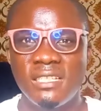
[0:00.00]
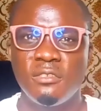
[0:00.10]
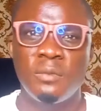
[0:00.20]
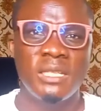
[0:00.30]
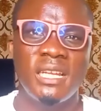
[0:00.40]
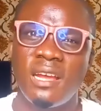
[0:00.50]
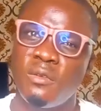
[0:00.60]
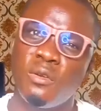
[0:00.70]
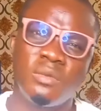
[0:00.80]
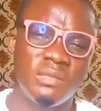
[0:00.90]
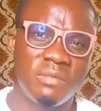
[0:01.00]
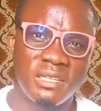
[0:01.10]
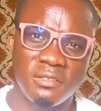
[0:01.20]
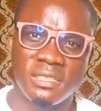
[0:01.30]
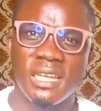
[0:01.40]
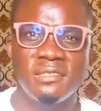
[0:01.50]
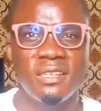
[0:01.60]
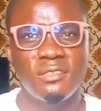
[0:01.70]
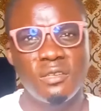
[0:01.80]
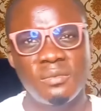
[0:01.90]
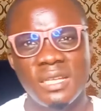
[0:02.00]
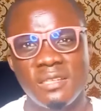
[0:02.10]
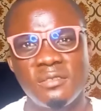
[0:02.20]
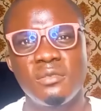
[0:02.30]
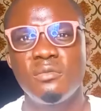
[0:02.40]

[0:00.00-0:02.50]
no matter how you optimize your title and your subtitle,